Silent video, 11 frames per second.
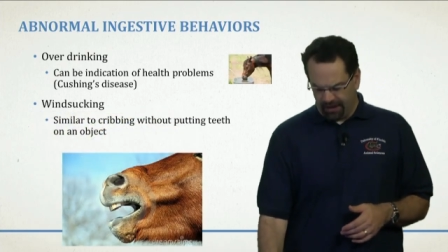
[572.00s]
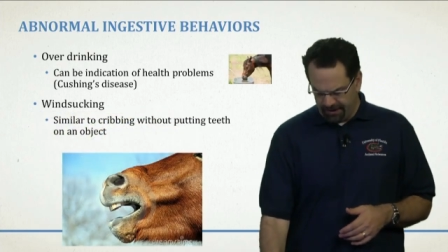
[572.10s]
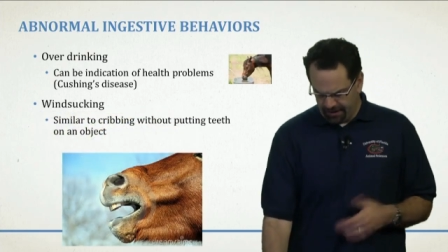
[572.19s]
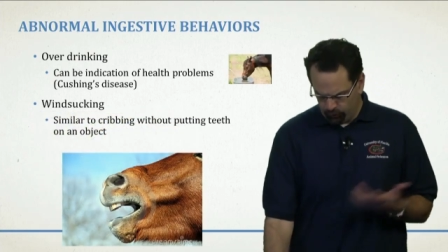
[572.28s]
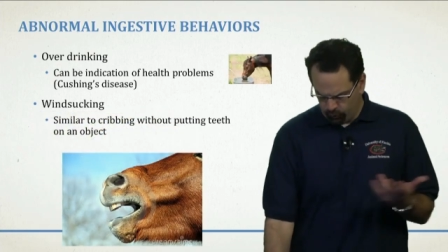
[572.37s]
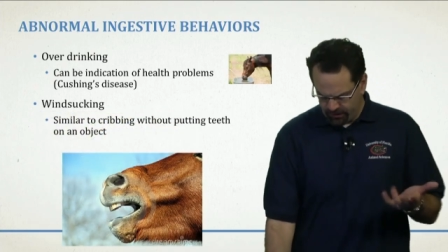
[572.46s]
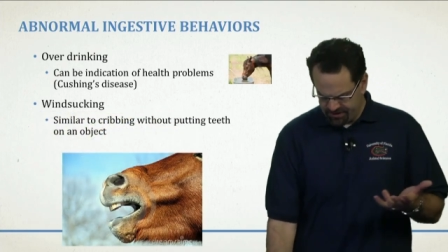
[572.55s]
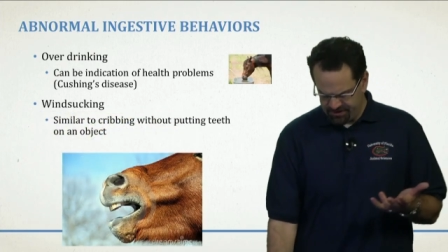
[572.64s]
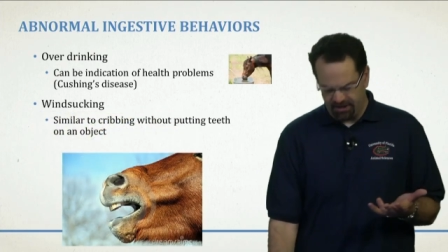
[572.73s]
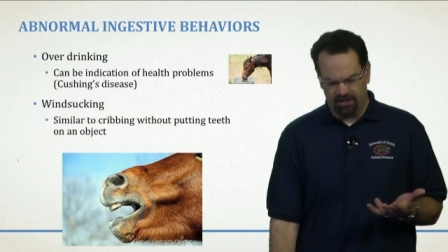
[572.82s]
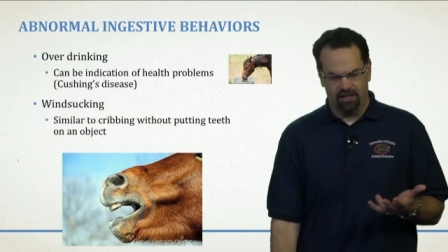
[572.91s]
And then wind
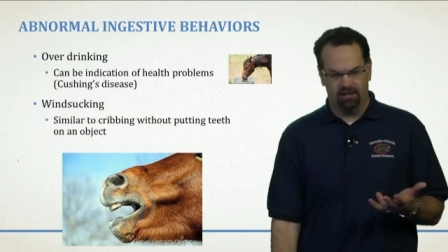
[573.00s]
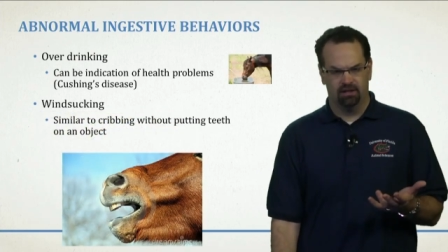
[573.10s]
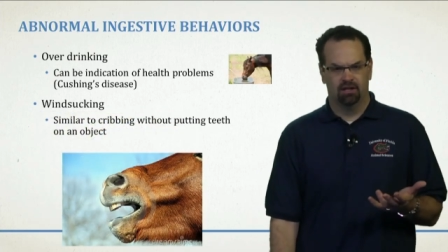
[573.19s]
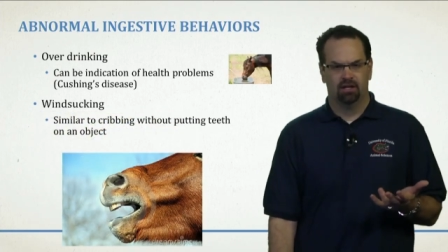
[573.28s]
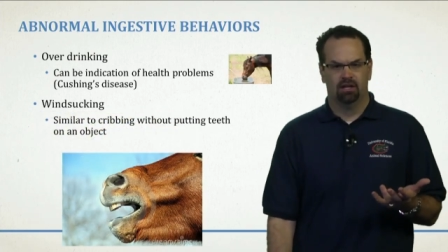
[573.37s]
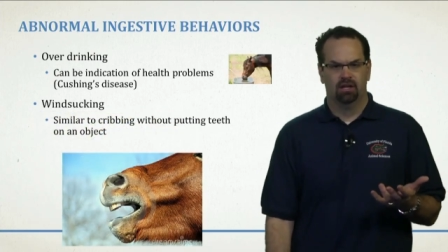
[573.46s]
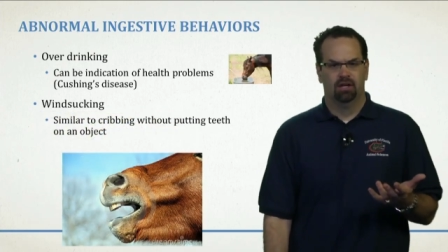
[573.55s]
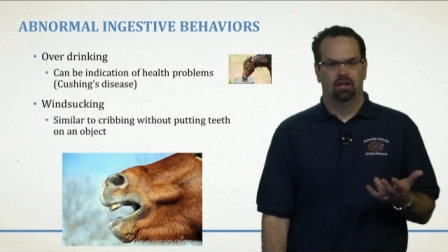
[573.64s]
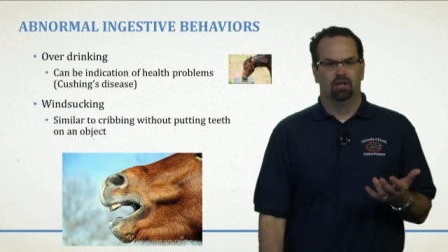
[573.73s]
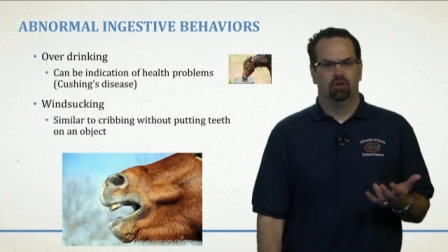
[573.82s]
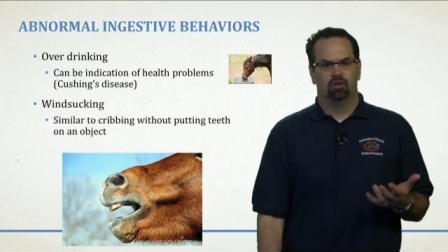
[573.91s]
sucking,
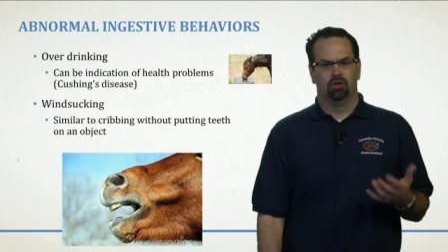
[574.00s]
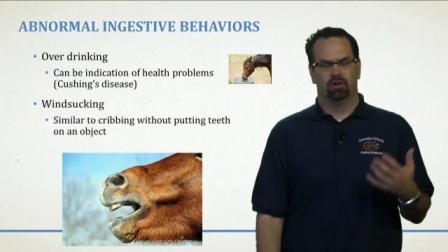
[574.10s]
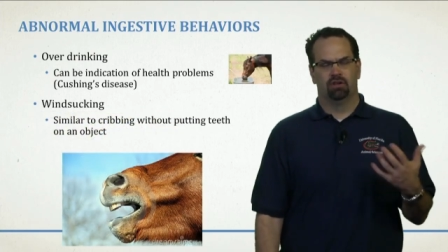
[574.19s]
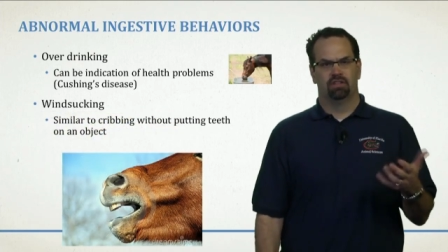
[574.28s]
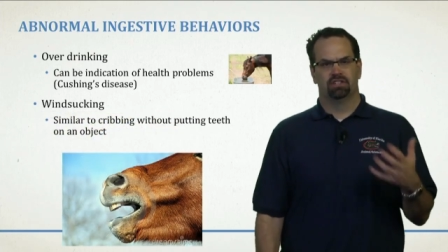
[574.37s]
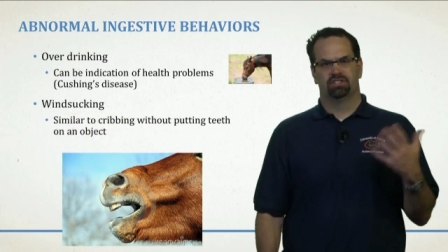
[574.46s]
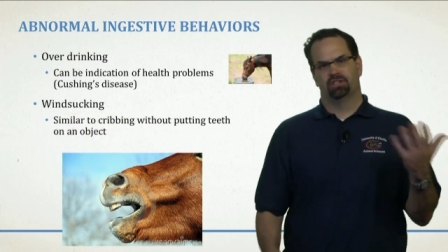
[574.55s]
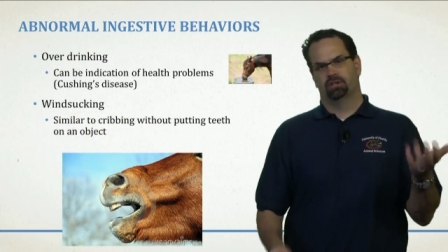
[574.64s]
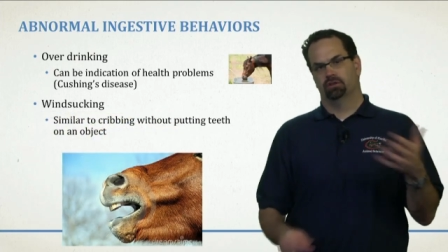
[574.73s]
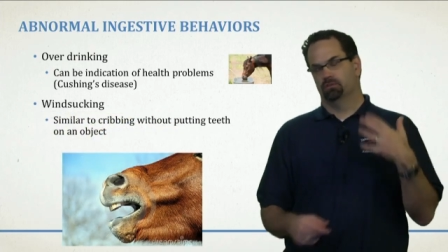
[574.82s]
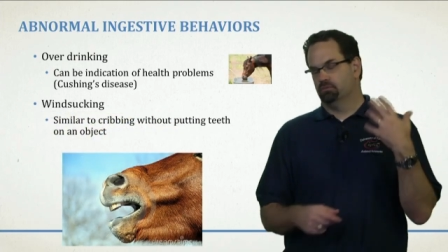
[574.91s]
you'll hear this
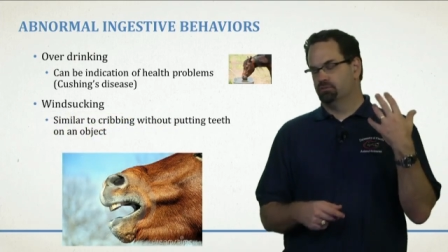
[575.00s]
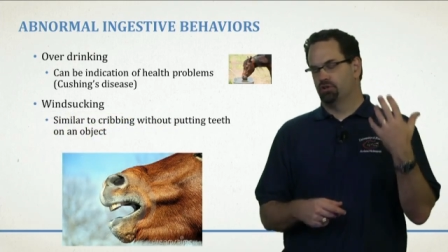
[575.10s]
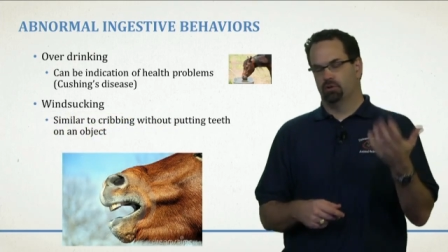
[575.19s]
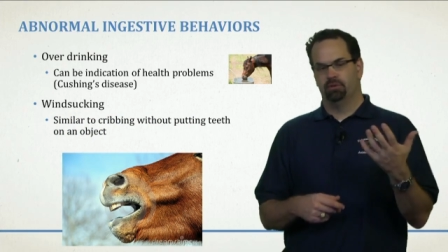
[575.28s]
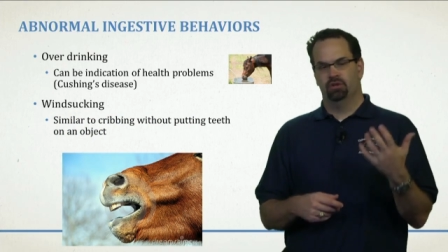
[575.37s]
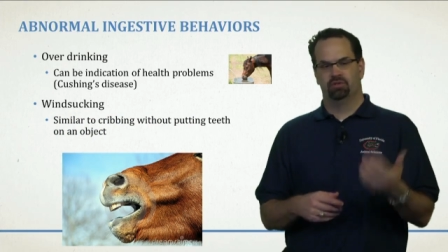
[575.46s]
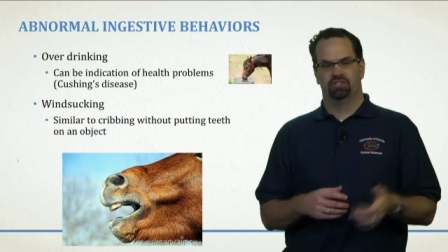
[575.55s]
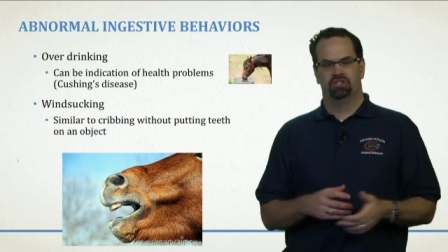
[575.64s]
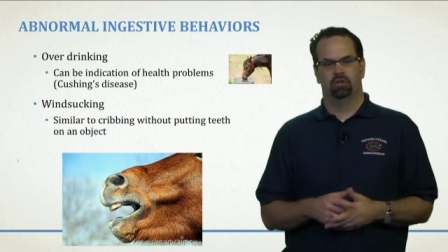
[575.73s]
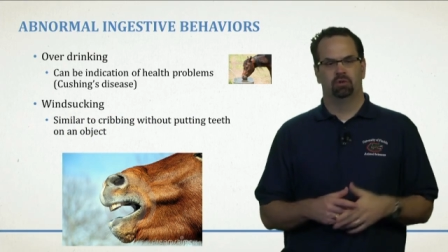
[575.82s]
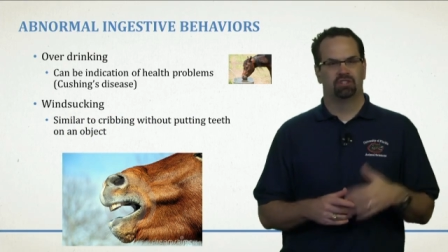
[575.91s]
term used too.